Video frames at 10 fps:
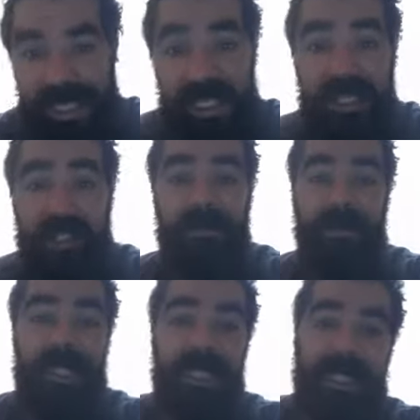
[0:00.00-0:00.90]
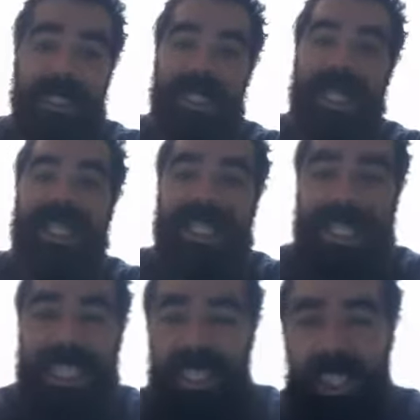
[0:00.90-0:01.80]
Give me, I
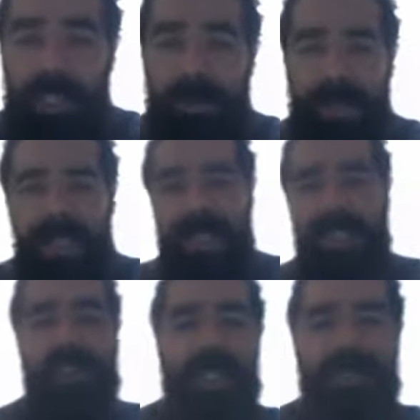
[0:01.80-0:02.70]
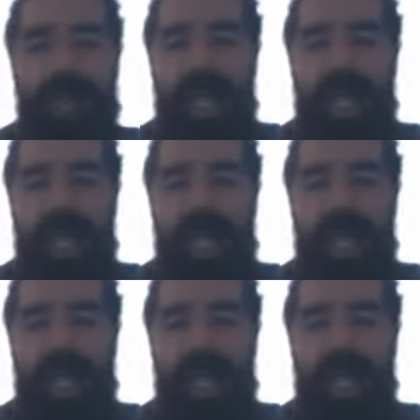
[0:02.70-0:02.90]
kiss to build a dream